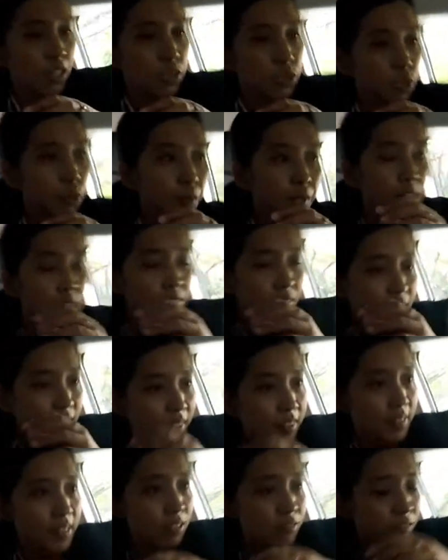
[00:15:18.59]
So whenever
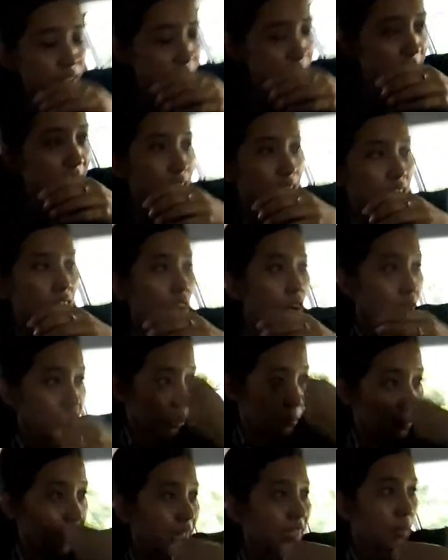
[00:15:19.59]
there is a vehicle
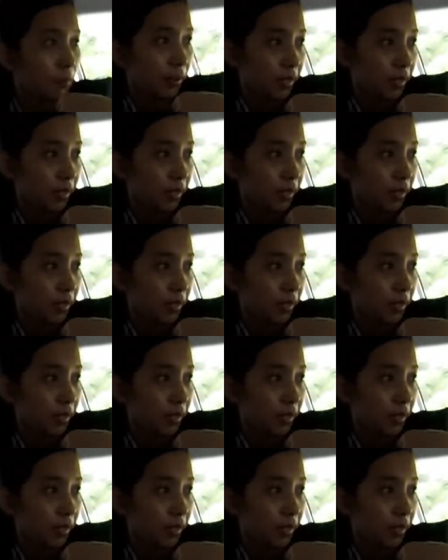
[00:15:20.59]
occupy the